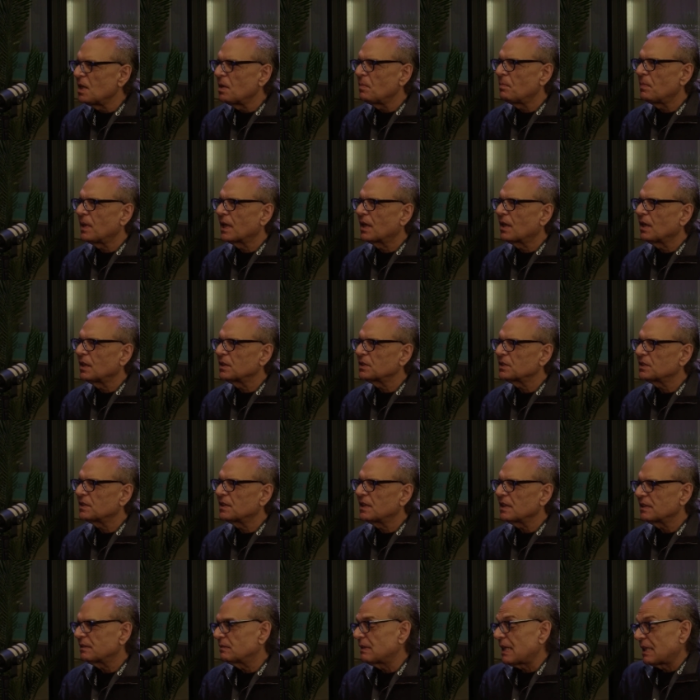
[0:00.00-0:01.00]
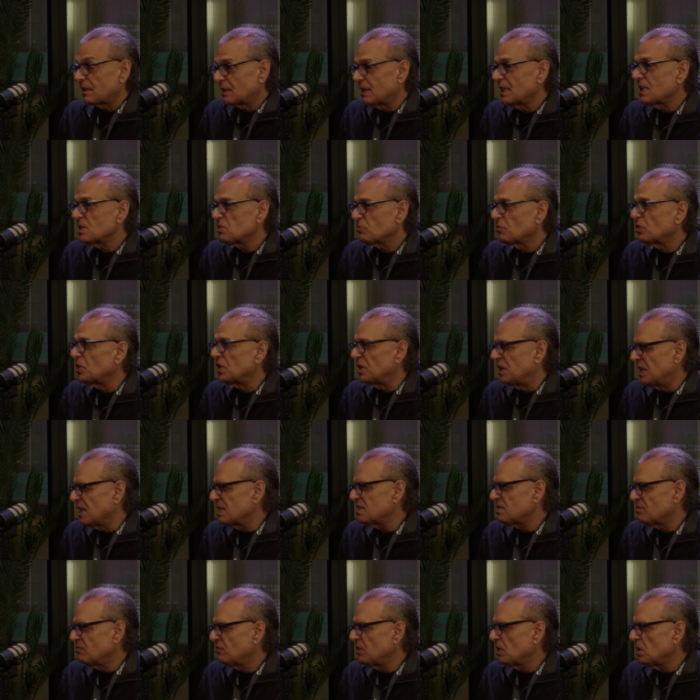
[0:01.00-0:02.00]
because this, at least for
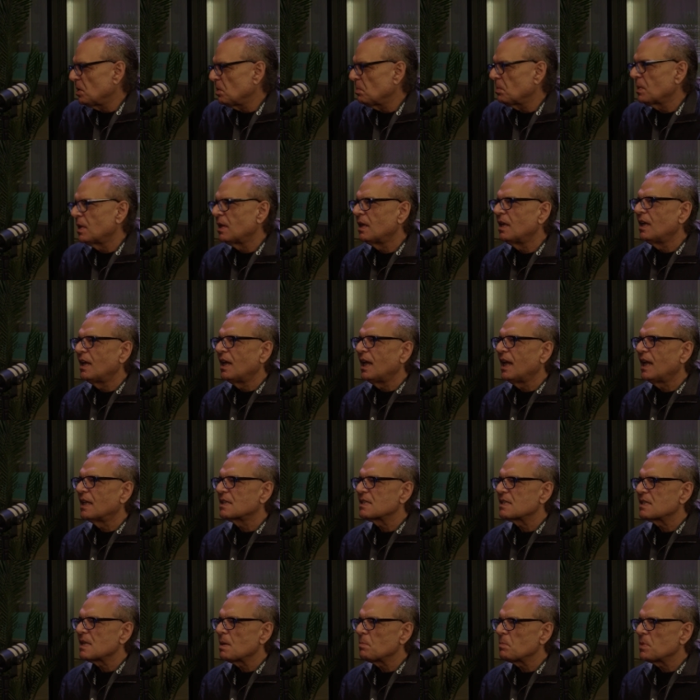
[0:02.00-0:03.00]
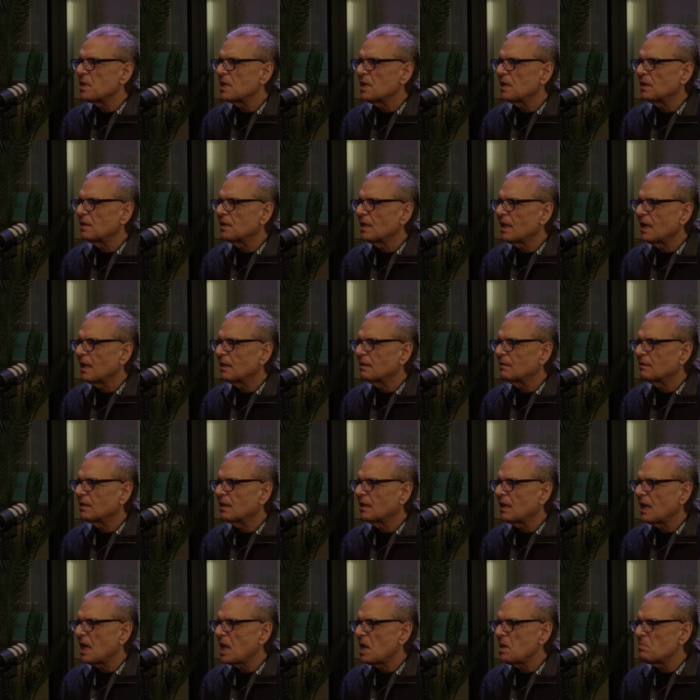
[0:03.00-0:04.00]
this film, it's something that
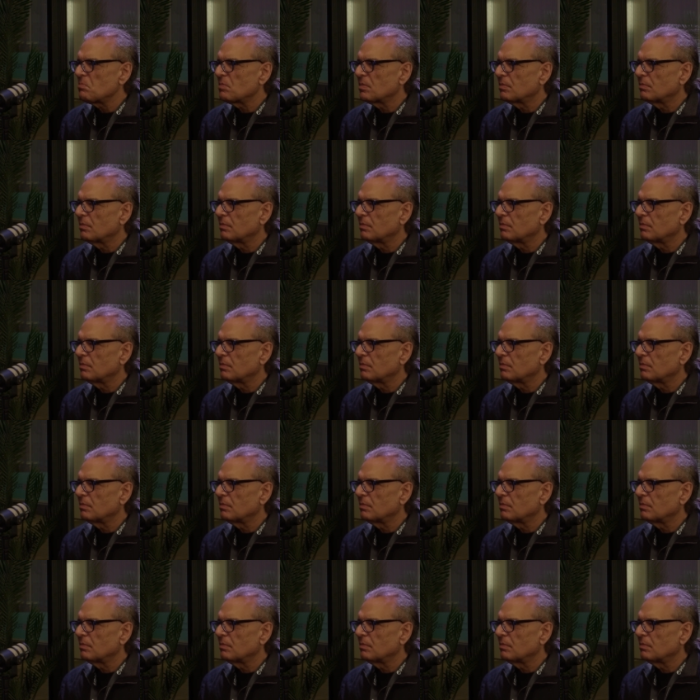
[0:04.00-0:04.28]
came